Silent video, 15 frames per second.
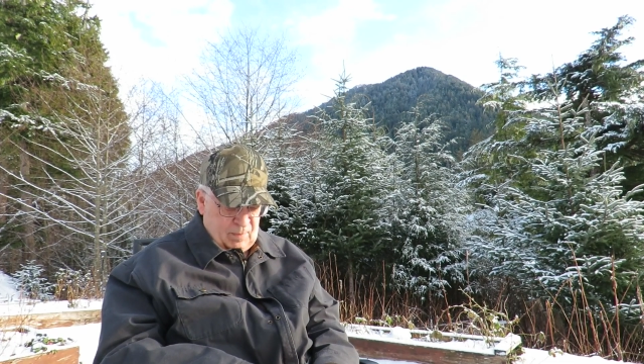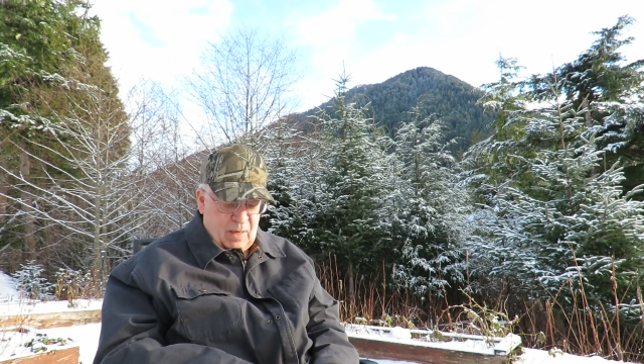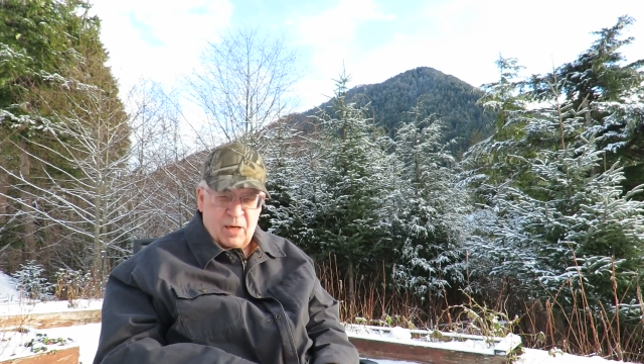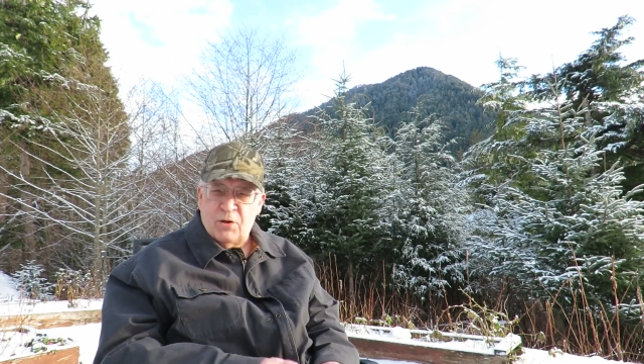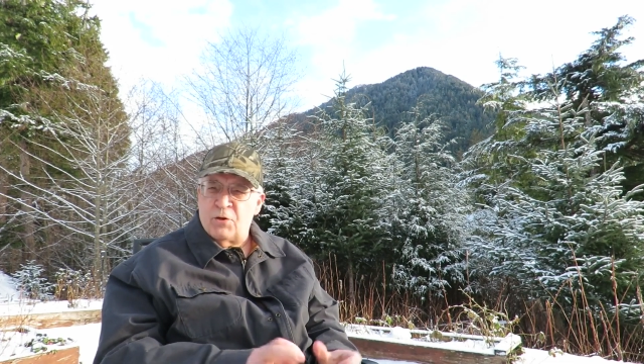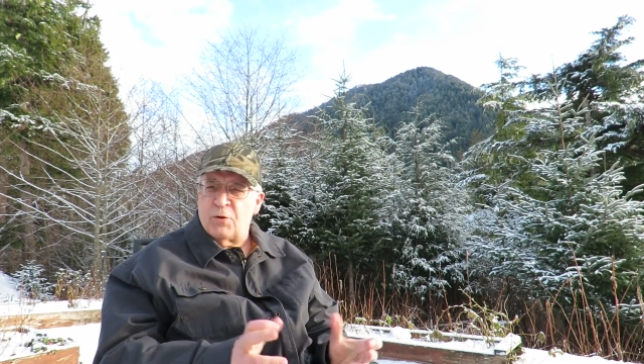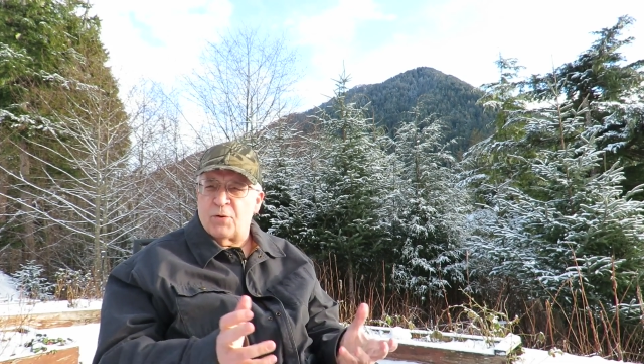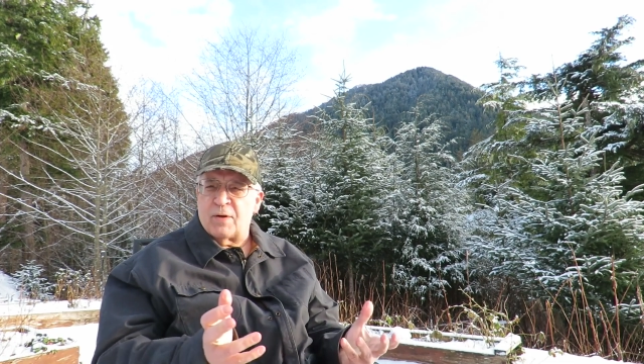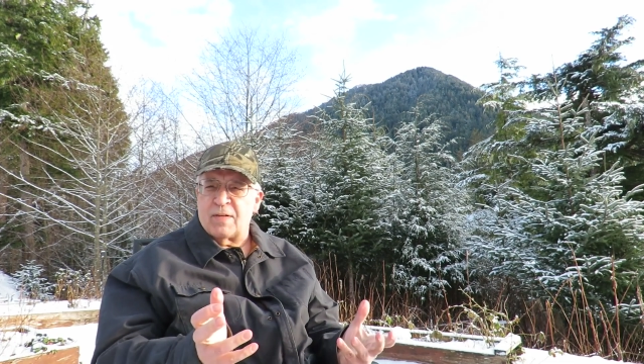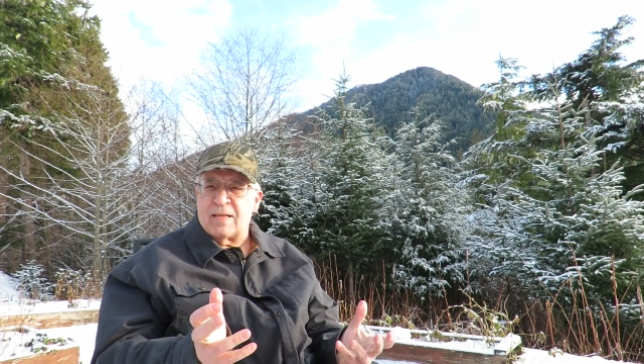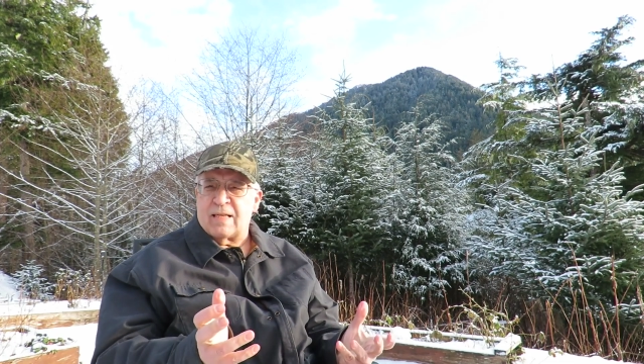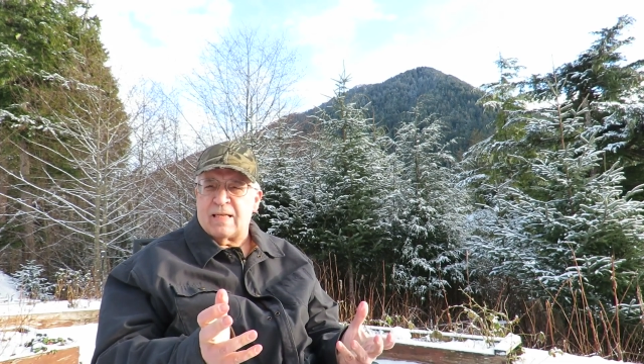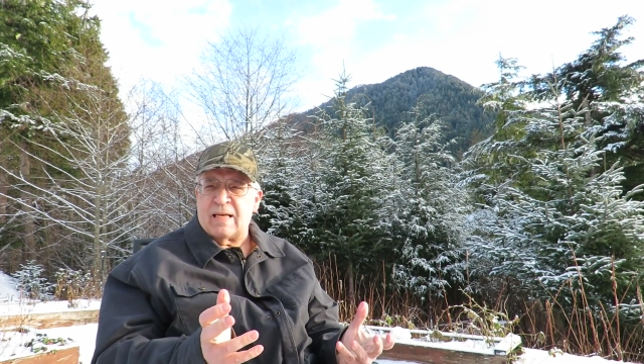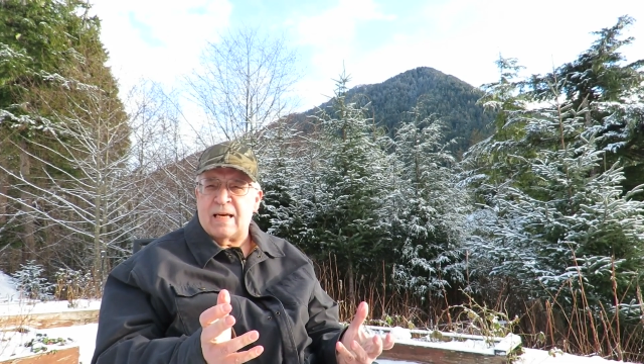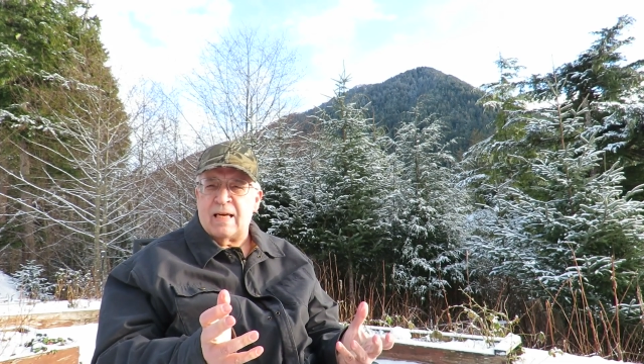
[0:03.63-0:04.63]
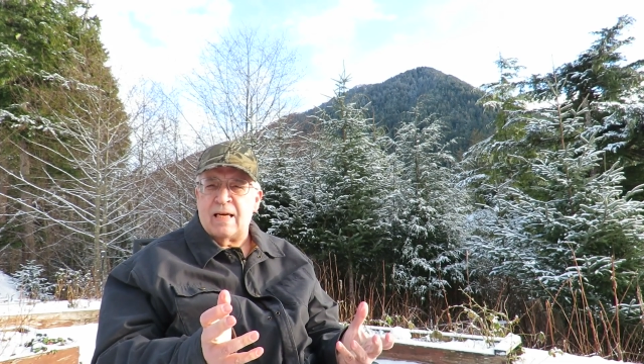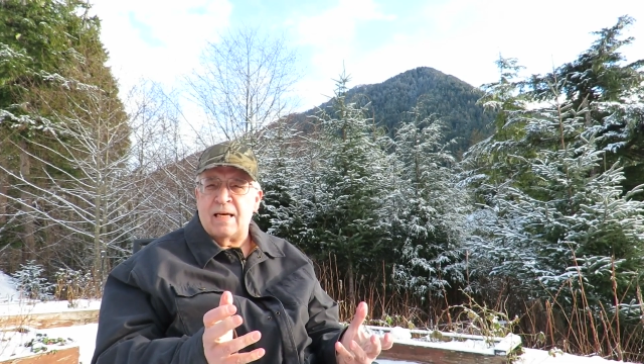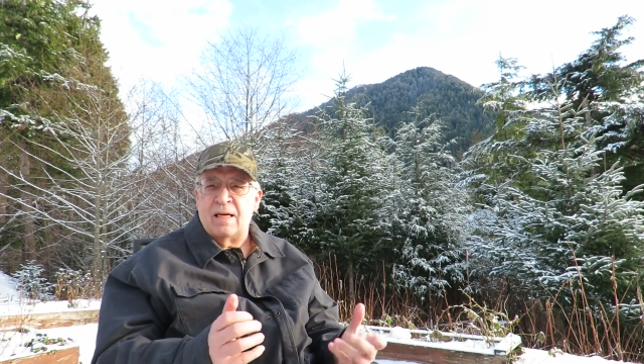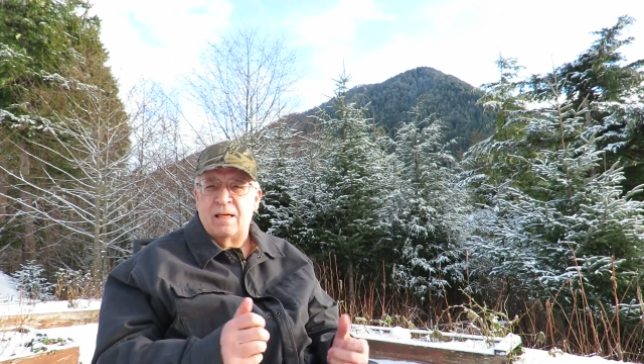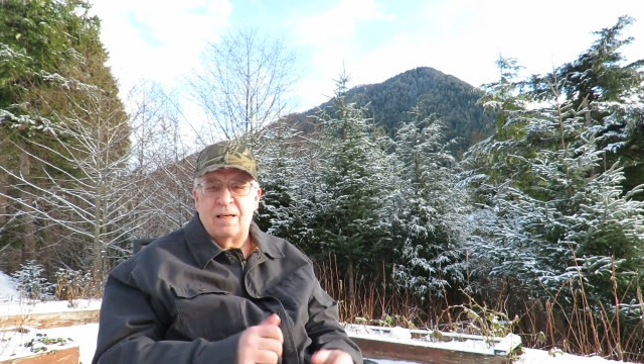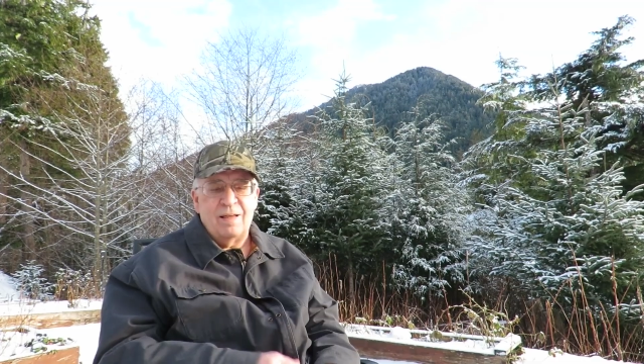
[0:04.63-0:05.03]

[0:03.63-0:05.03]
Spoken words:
As you can see,